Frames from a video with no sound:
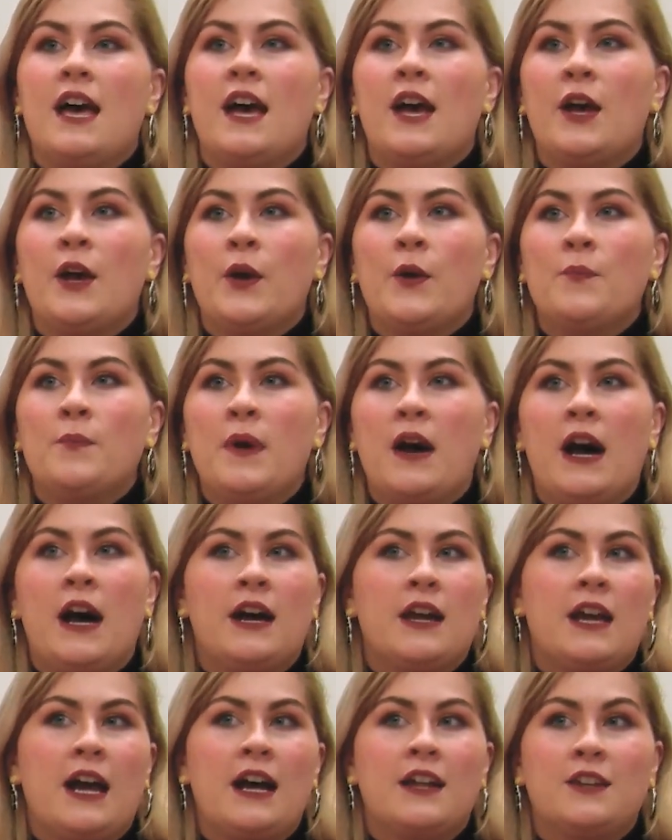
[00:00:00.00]

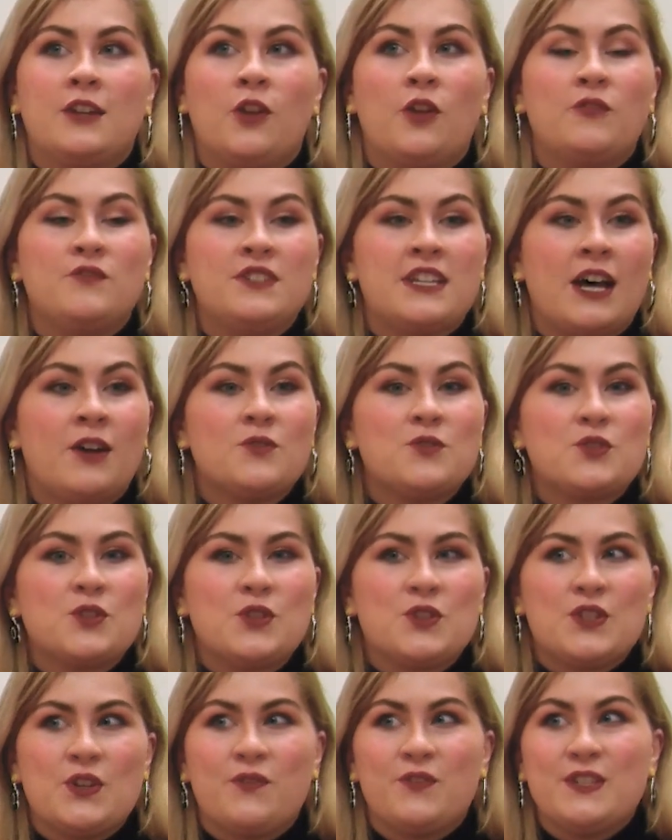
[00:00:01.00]
I had a lot of doubts
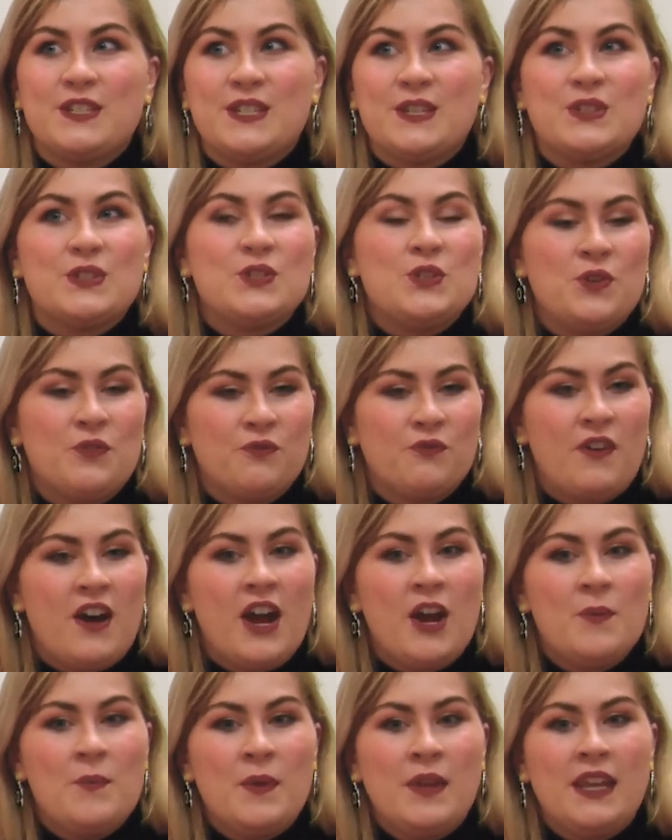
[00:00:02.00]
because obviously it's a new
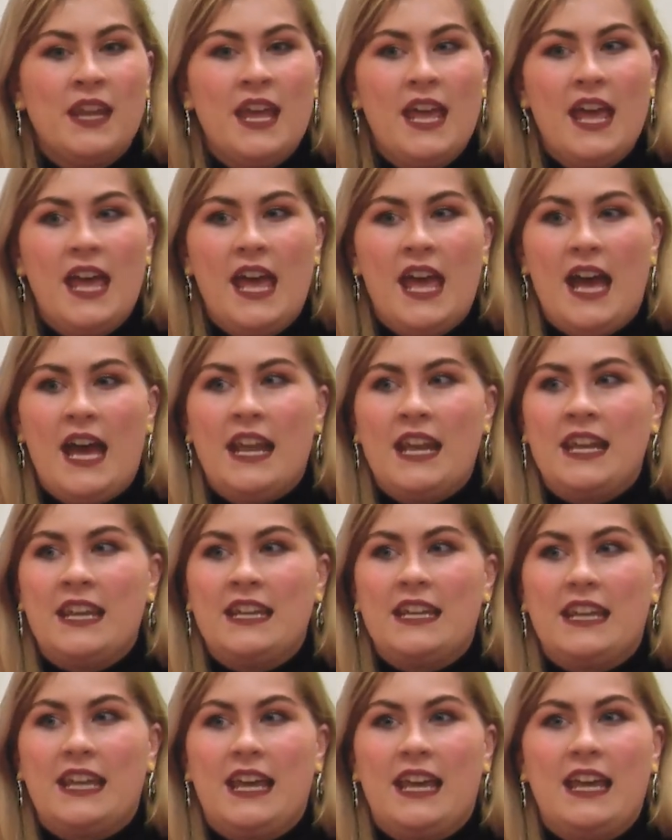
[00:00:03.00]
environment,
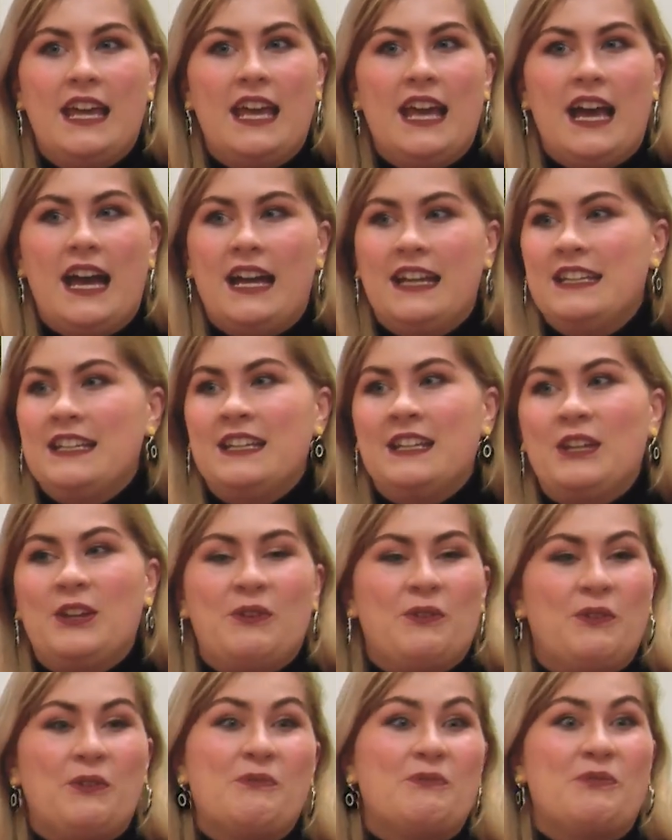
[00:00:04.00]
and I
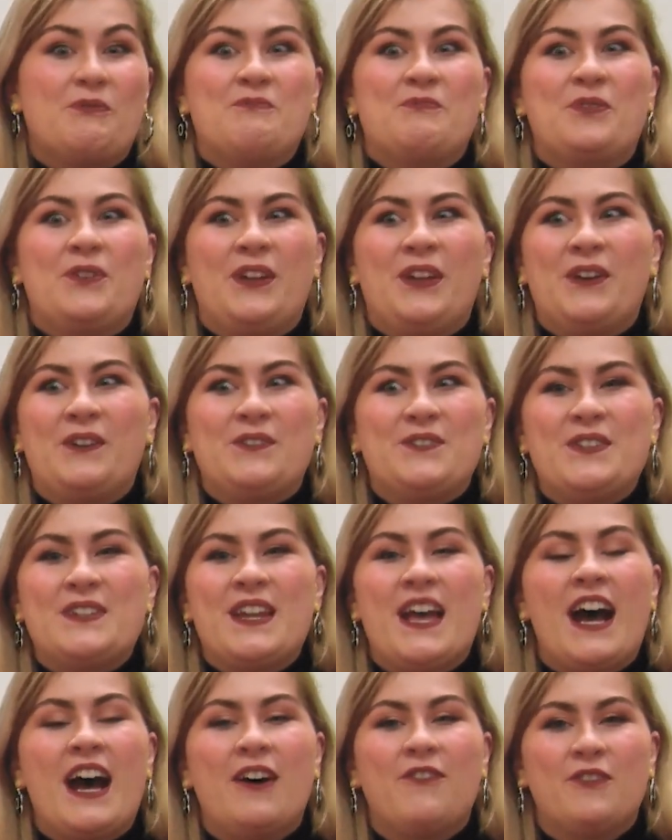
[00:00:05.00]
didn't come from money, or
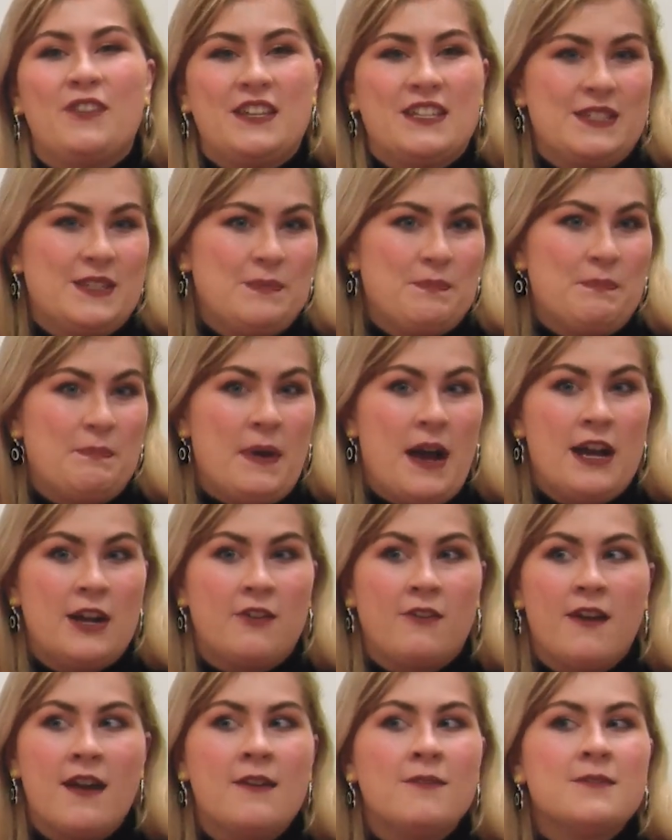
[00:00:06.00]
didn't have this
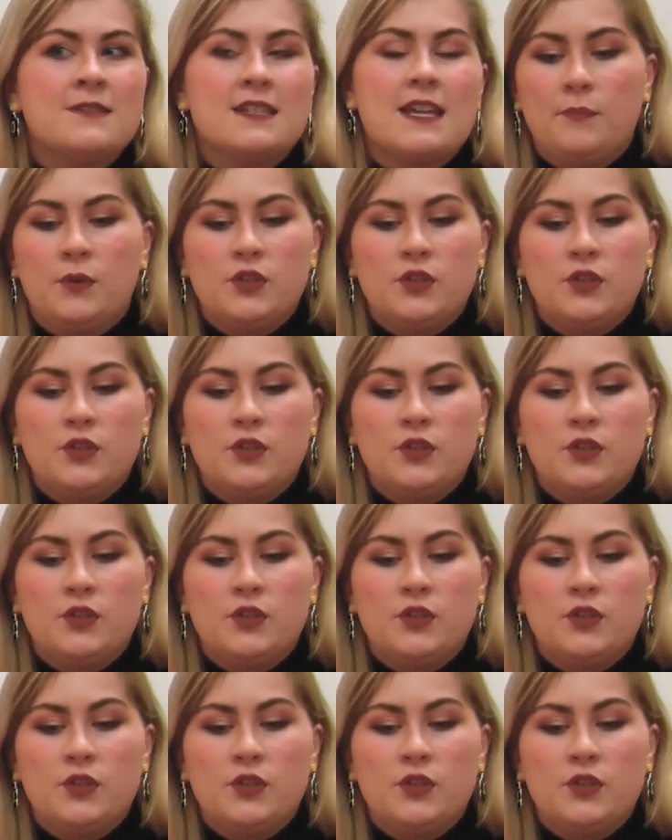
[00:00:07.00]
background.